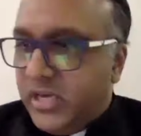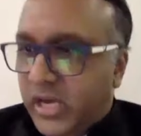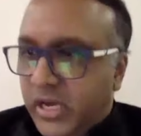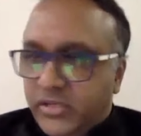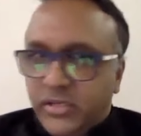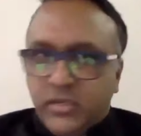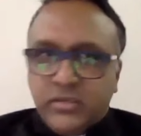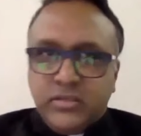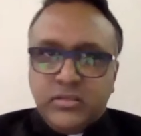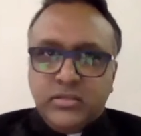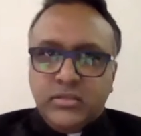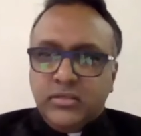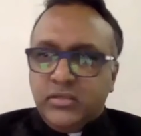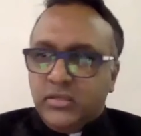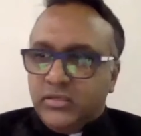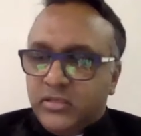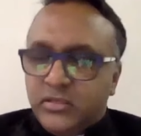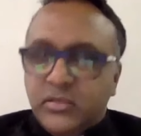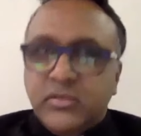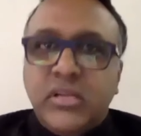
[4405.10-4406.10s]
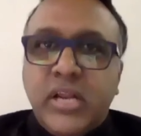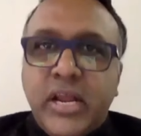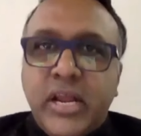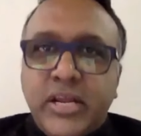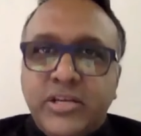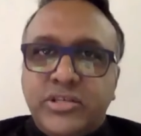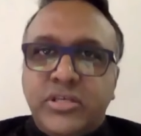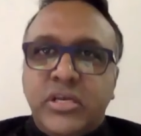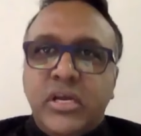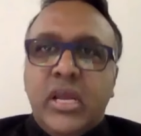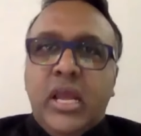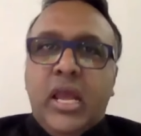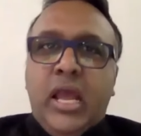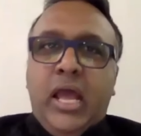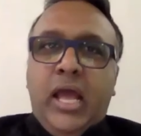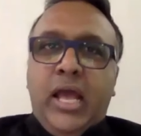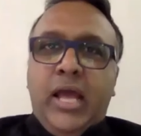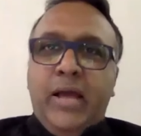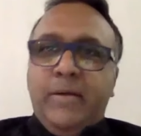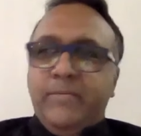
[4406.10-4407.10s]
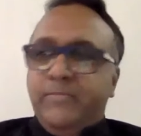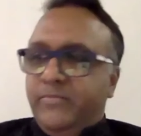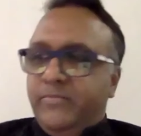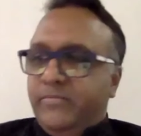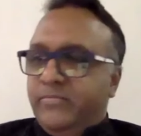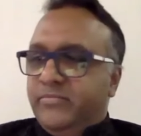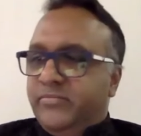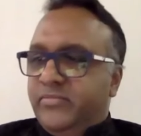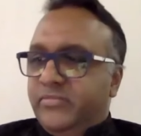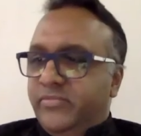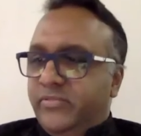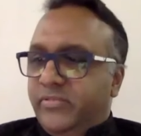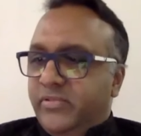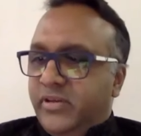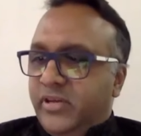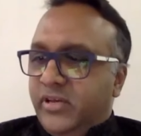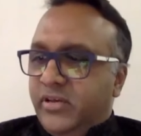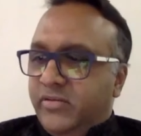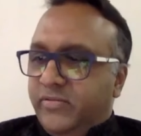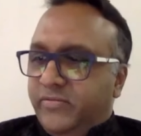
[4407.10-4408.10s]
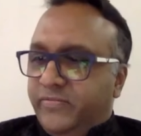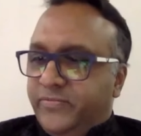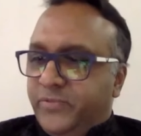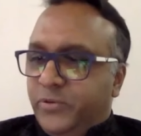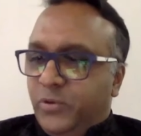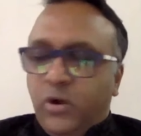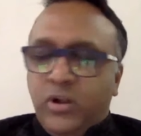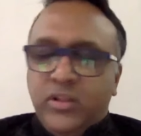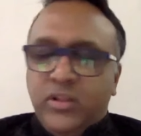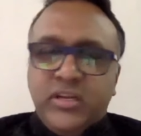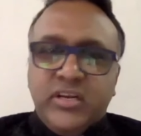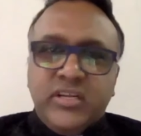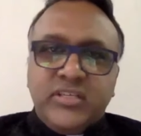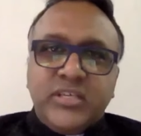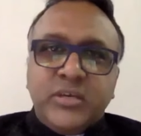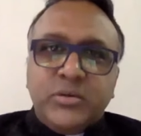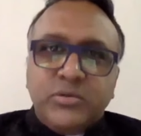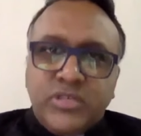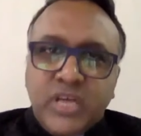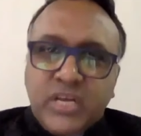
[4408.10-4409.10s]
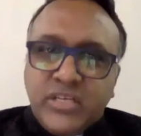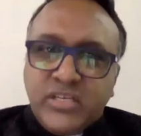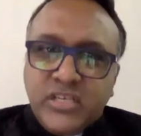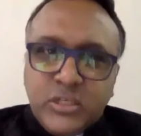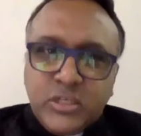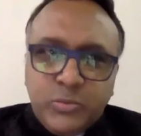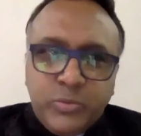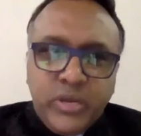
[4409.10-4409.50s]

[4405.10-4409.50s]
Justice Sundaresh. To all the distinguished judges,